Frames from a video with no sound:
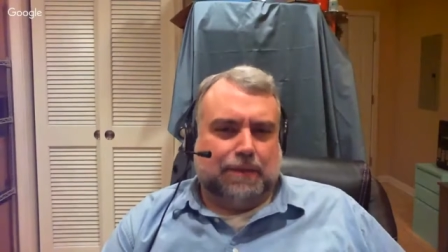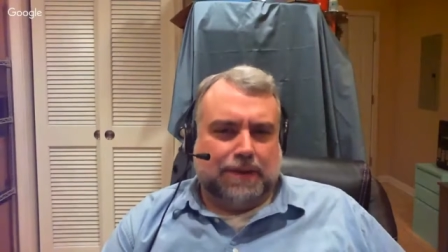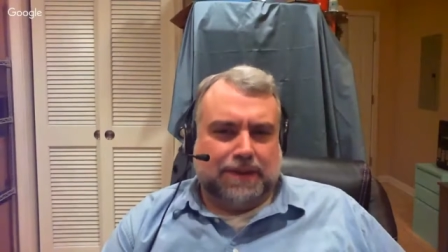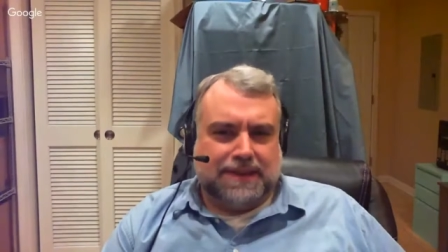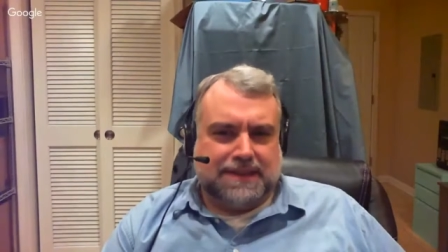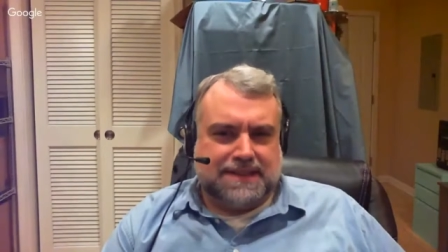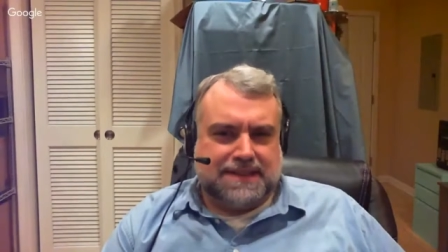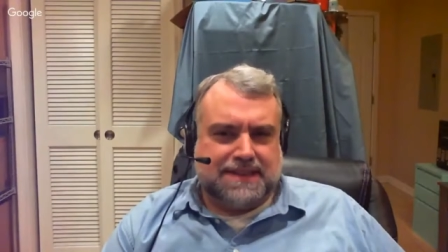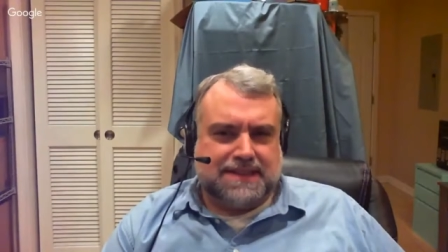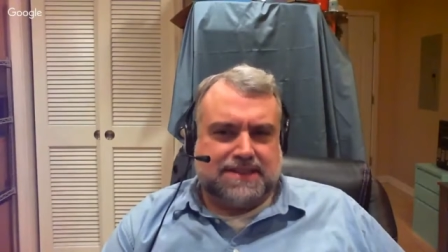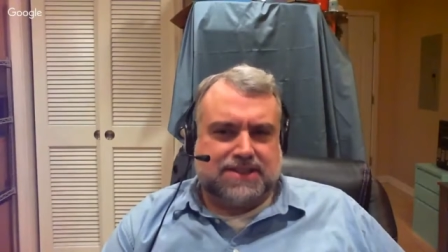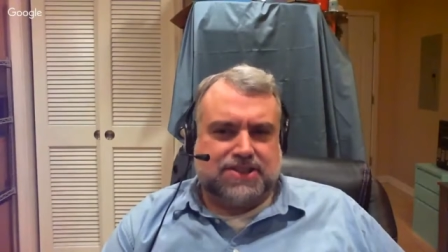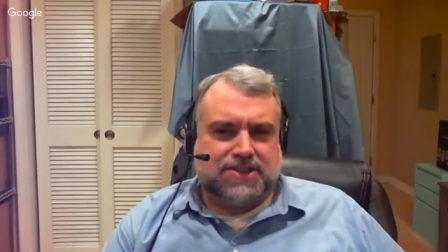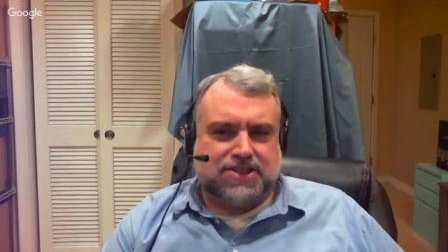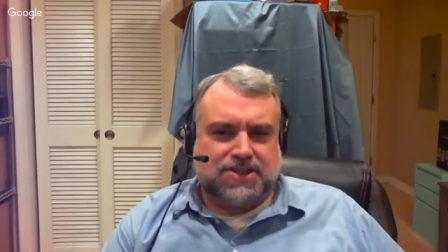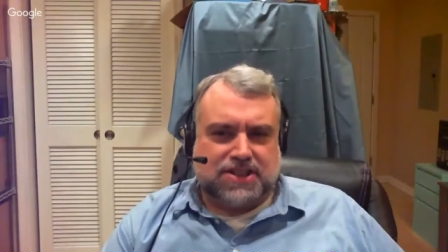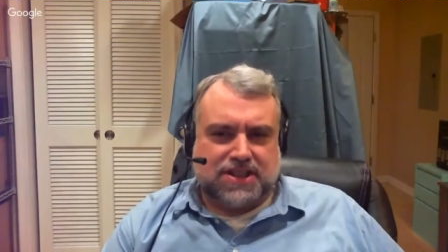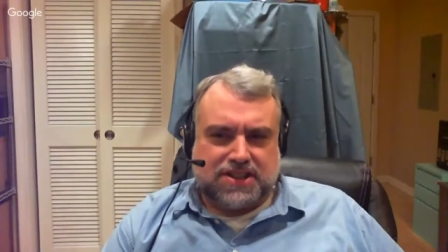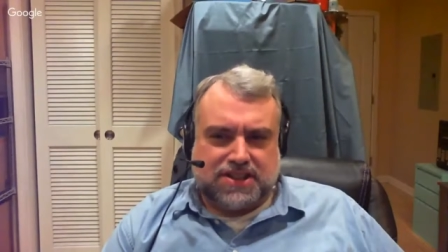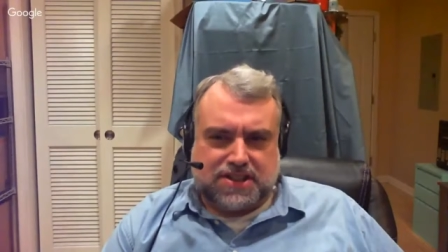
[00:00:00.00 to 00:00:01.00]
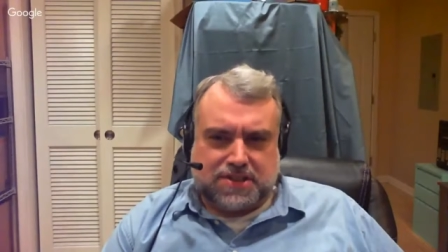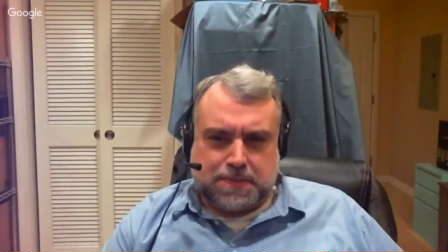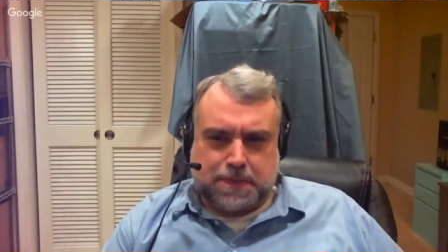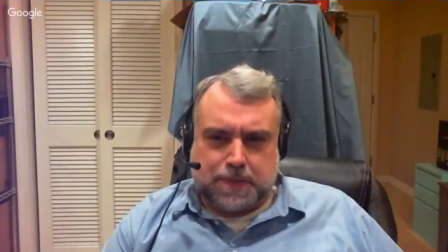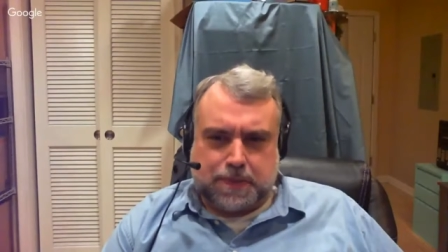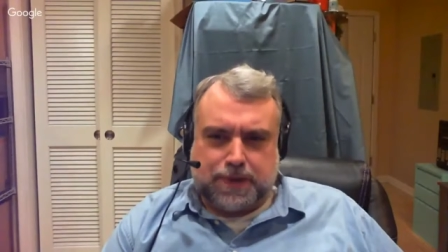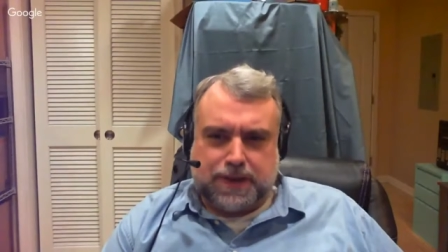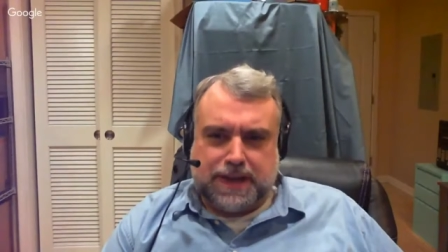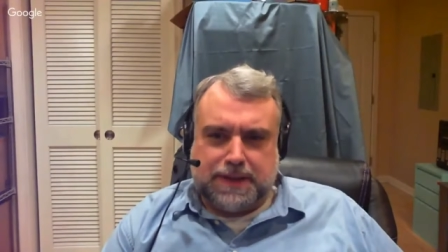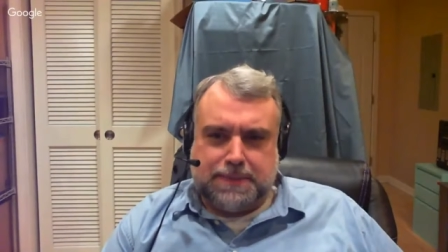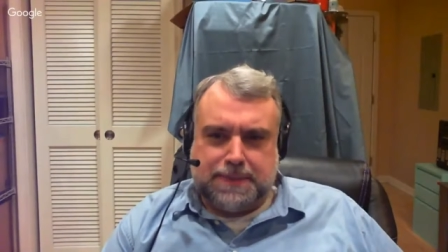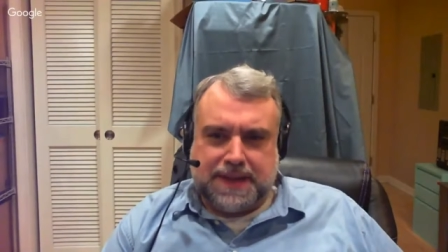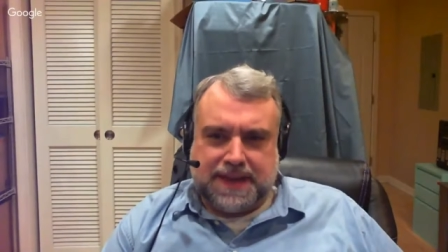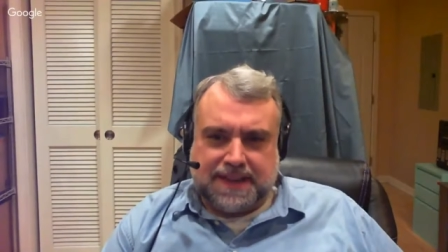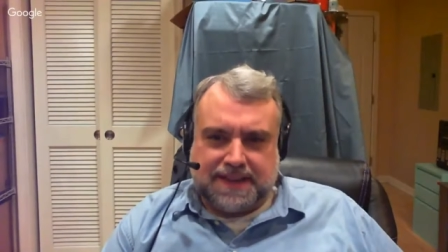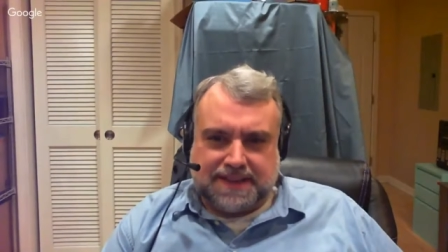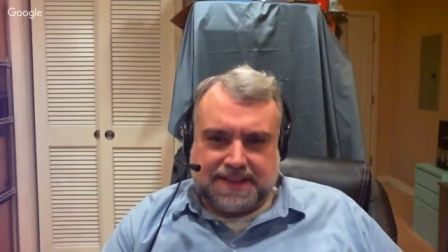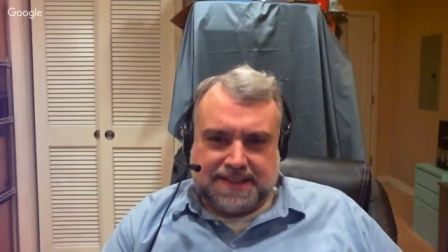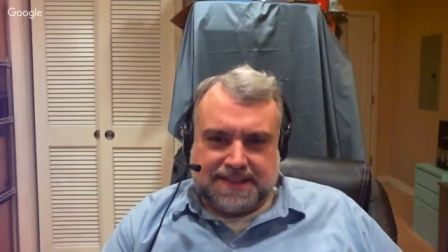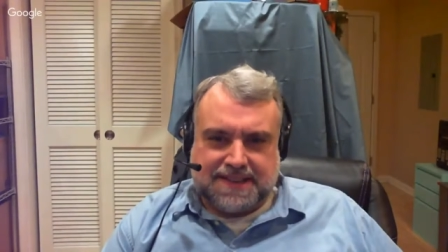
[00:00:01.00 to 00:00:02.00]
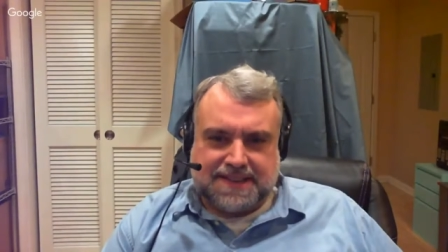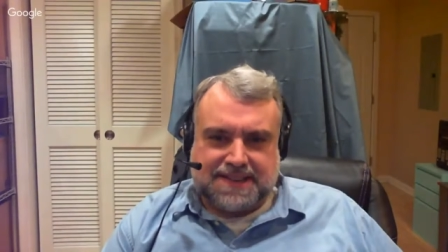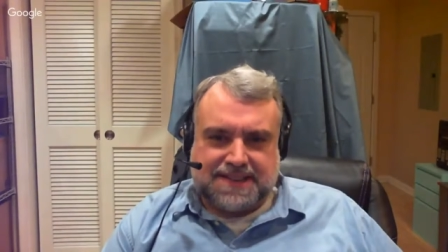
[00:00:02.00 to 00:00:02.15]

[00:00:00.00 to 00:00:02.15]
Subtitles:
well, this is just pre-Beatles,